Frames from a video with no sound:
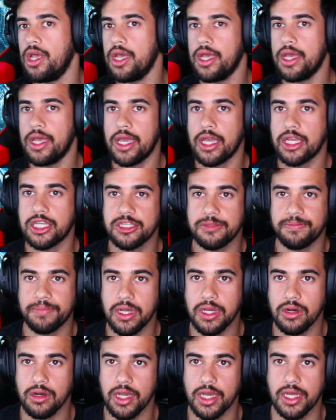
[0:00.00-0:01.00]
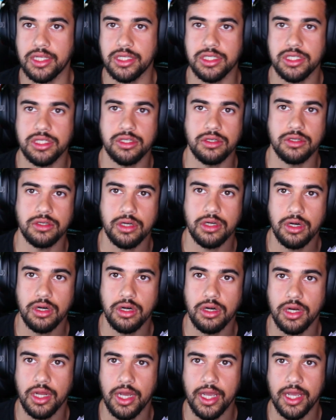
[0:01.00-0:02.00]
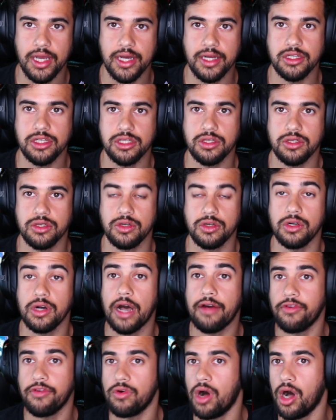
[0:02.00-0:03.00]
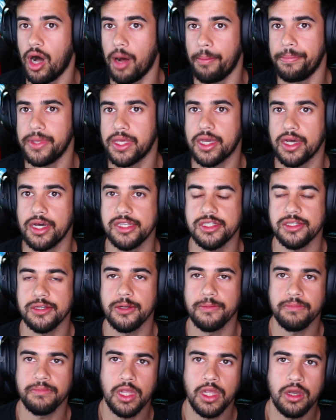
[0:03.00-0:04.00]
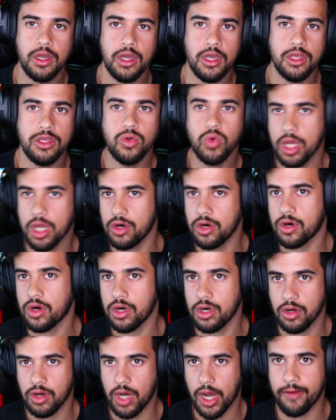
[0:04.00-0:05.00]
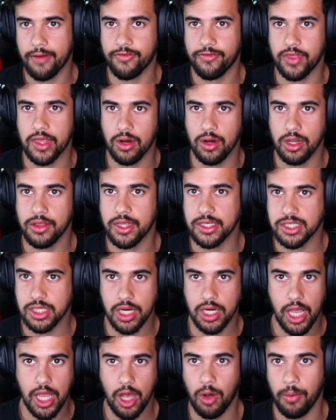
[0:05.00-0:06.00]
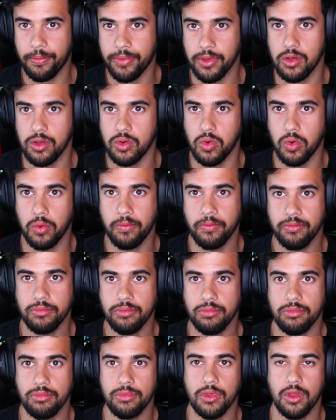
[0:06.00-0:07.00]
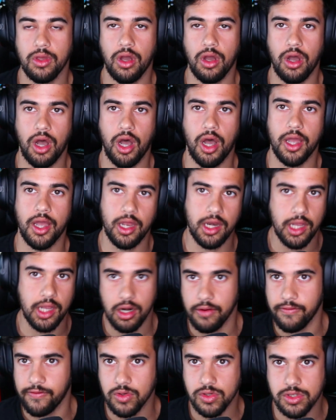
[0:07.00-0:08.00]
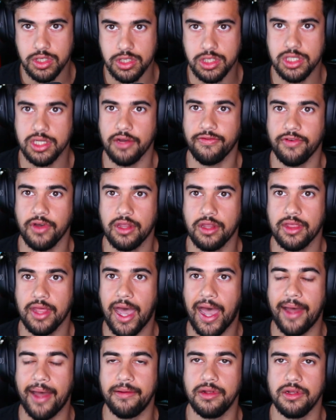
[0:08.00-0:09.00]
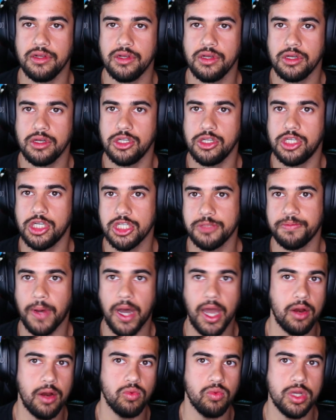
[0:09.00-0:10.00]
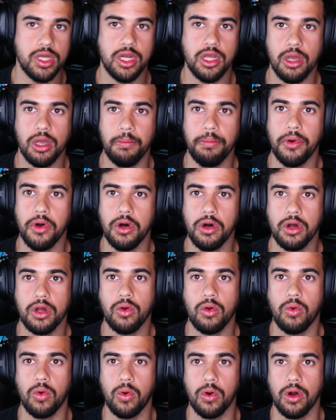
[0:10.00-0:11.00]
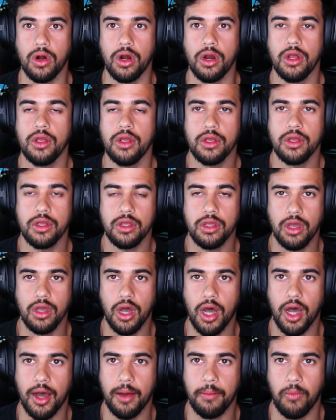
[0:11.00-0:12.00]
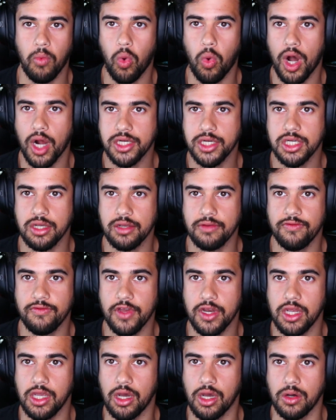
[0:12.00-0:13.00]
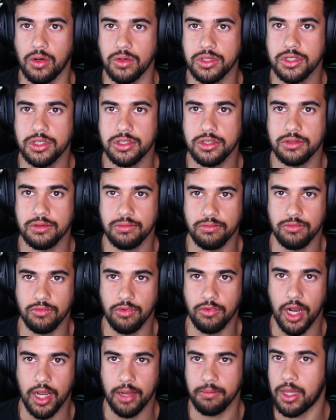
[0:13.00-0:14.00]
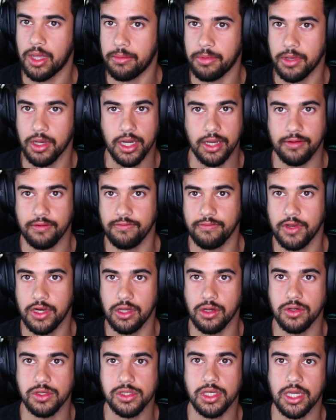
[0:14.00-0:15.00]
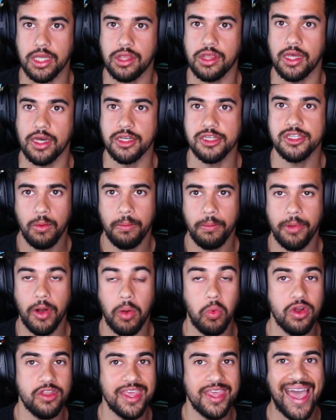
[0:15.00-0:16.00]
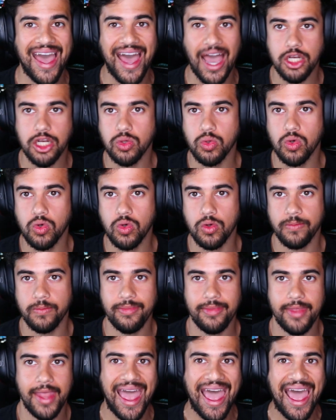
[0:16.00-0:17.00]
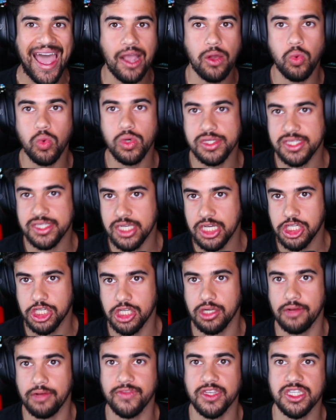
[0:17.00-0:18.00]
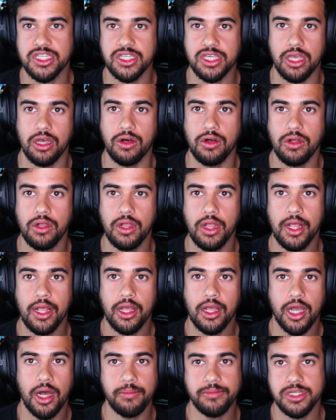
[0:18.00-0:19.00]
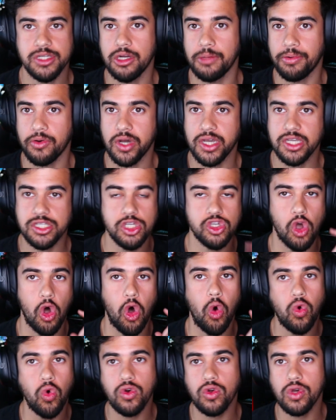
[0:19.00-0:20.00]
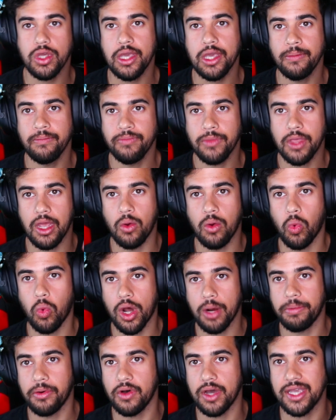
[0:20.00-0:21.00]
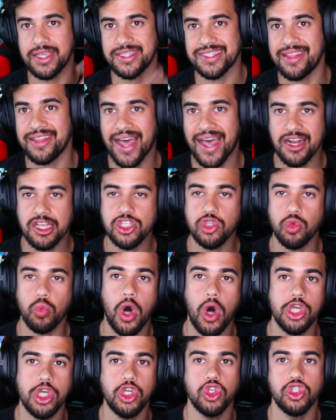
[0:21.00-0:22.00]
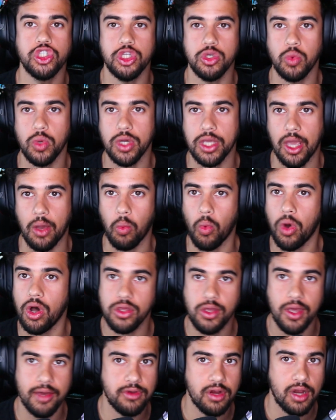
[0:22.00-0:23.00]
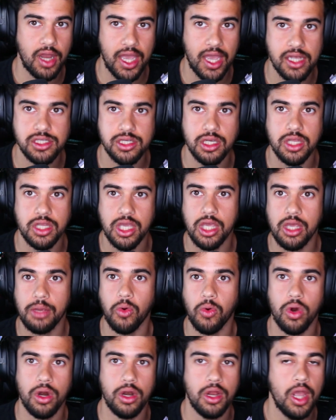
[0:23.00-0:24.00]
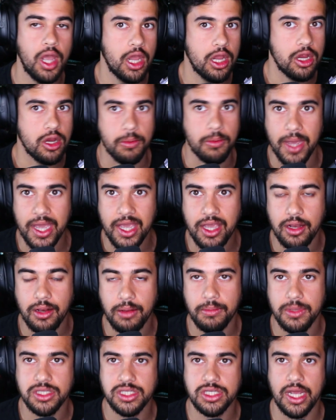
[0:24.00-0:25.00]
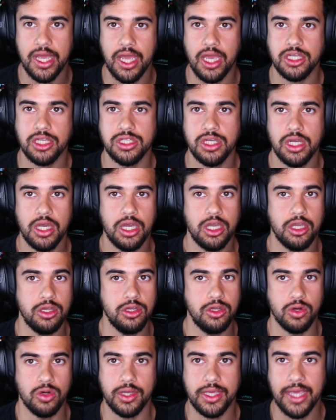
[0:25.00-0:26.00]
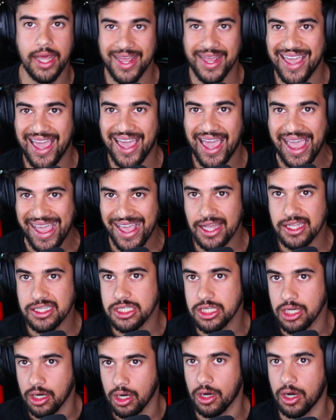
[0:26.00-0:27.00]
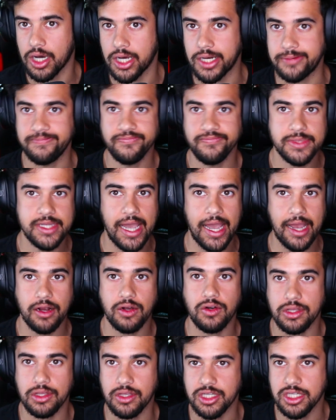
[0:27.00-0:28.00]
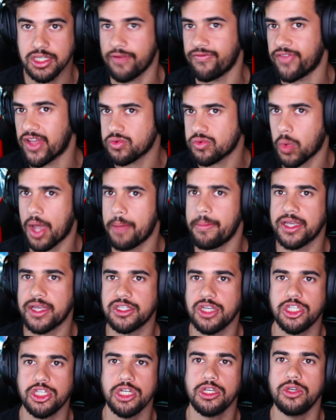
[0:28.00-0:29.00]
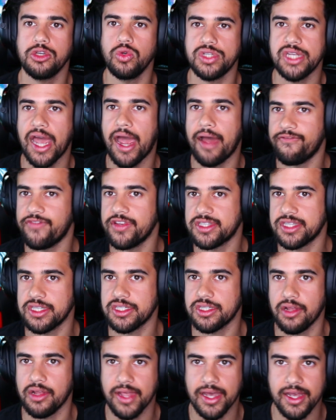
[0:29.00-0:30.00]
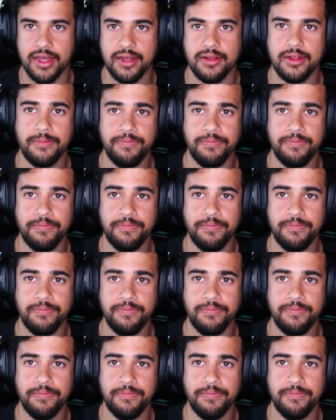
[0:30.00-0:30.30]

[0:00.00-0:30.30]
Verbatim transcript: experience to learn and to level up because you can learn a lot of theory that's going to help you uh, in interviews and stuff like that just by reading a book or um, watching videos, right? Maybe like videos like this, but where the actual acquisition of the skill comes into place is only in one place, and that is while you're doing it. While you have your hands on the keyboard, you're making mistakes, you're getting hands on tackling the stuff. That's why I make such a huge emphasis on that